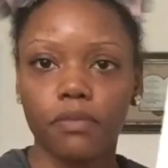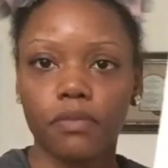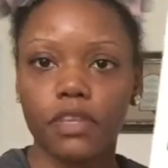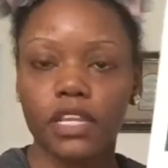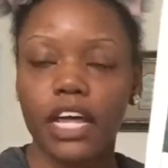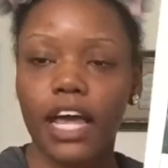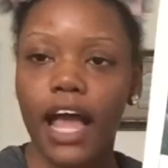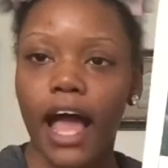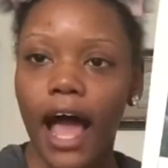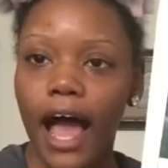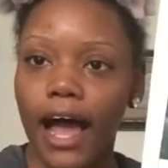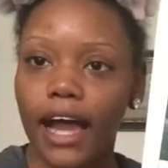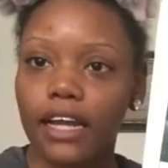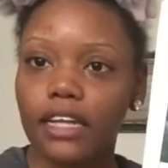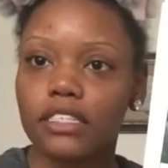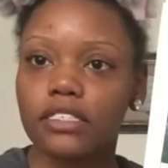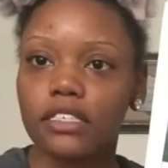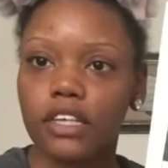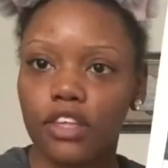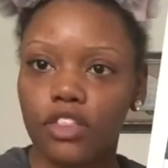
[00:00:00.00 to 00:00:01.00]
The hat
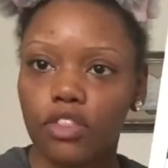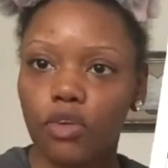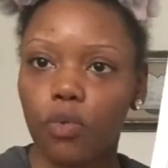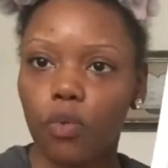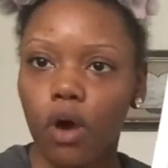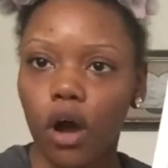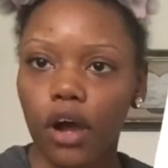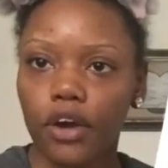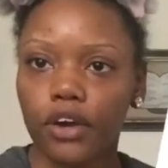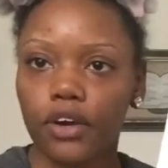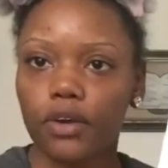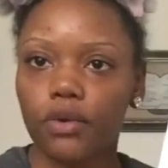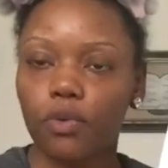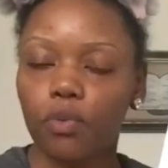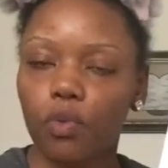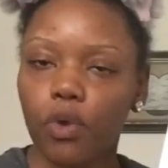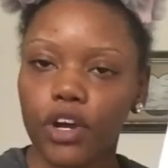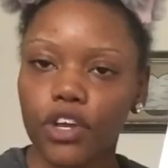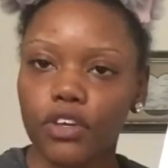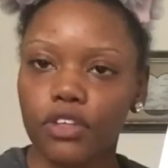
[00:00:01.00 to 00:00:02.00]
is in the water.
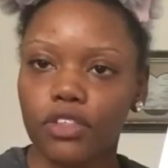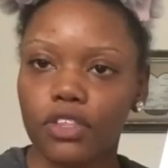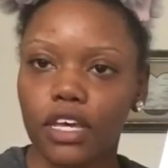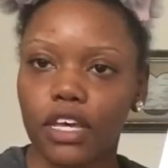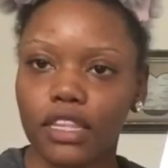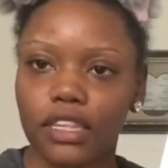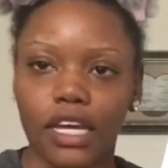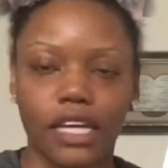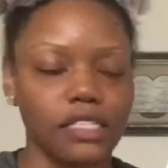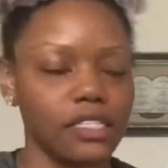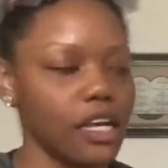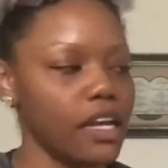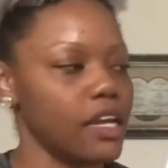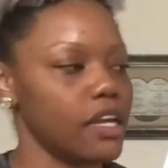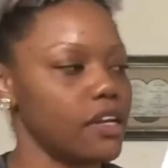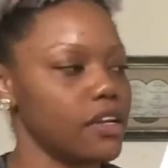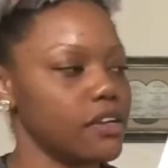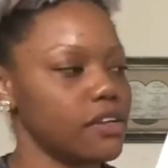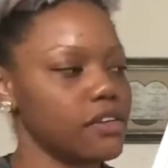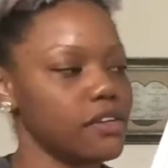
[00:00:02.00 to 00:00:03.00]
What do you think they did?
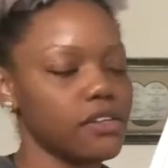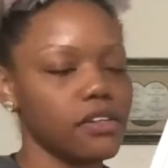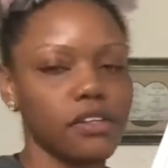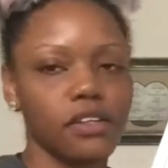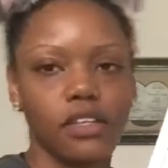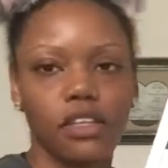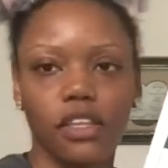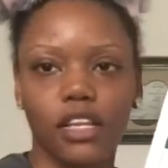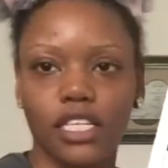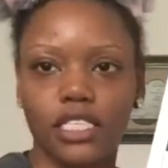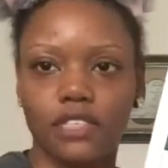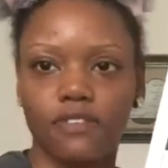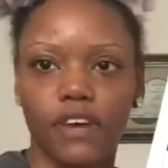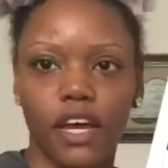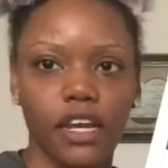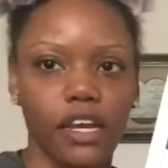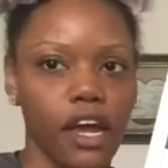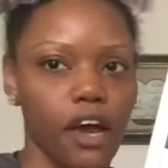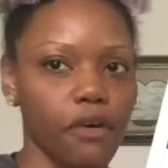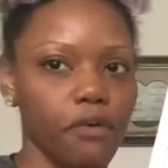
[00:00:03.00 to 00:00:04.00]
Let's
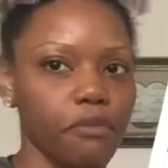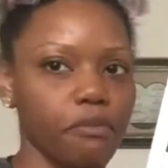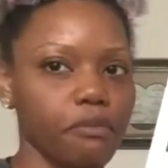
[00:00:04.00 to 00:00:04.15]
find out.